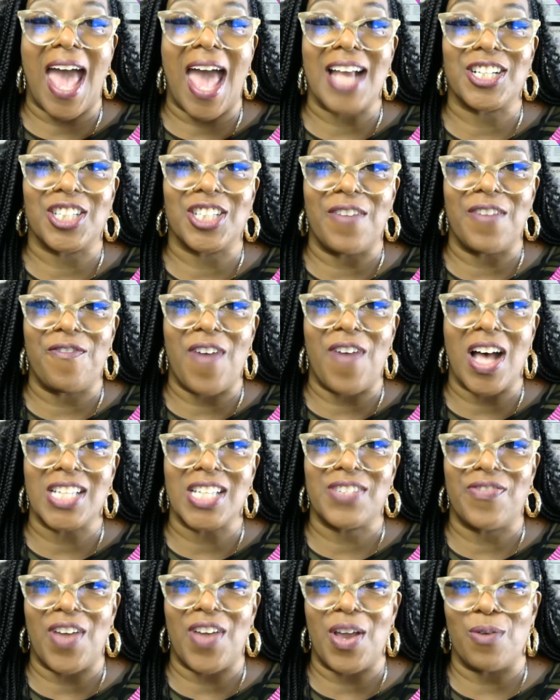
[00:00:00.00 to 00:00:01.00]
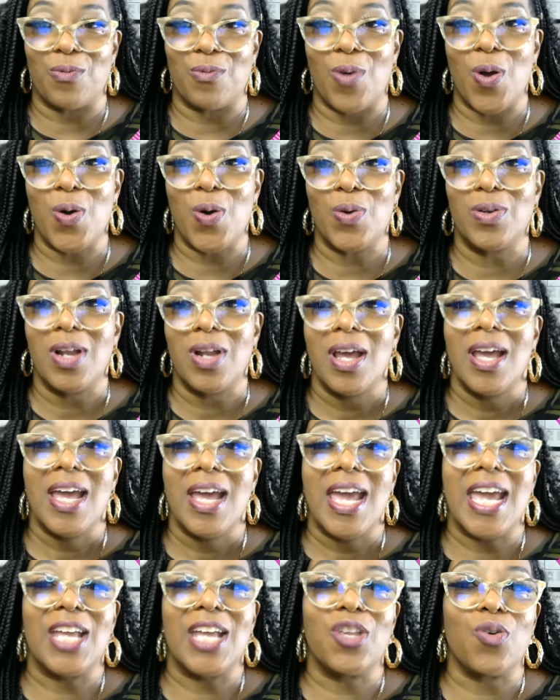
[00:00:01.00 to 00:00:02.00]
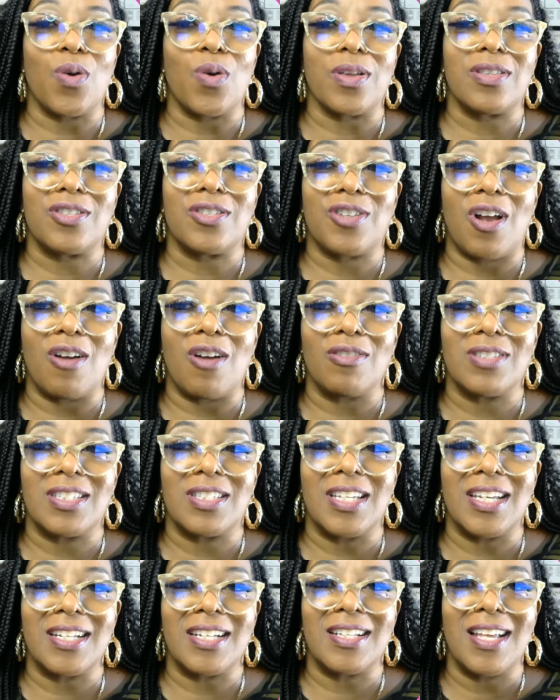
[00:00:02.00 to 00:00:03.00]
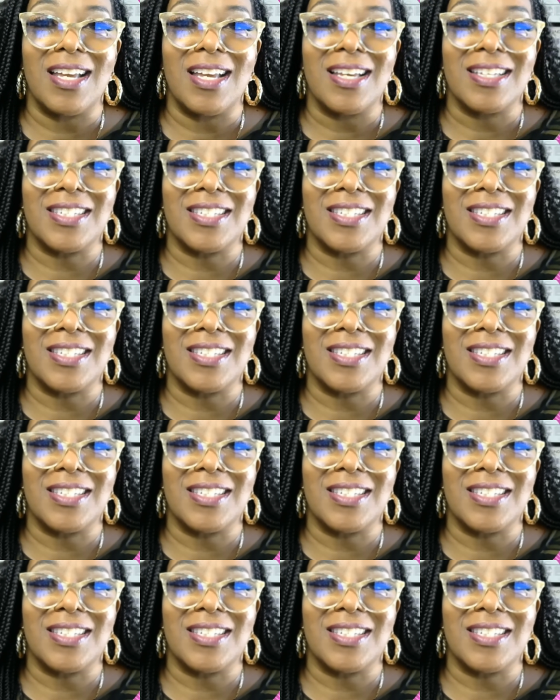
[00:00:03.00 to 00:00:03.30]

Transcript: Ashley Phosphate Road in North Charleston,